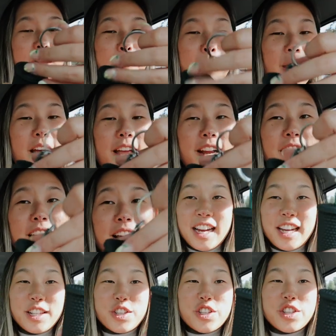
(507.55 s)
but
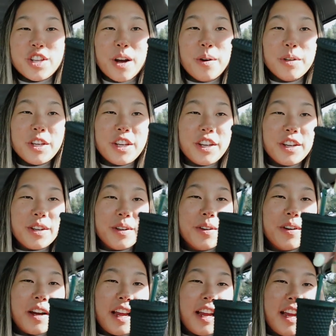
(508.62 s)
it's so
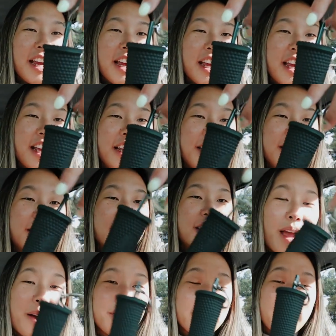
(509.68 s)
cute and
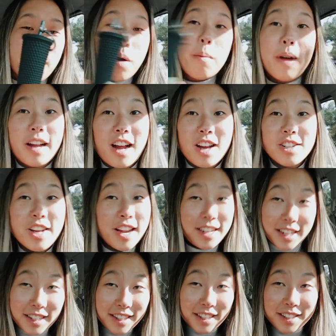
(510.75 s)
I was like, oh my gosh, I
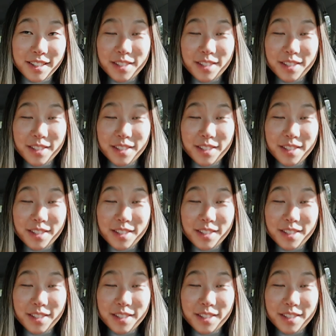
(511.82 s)
need this.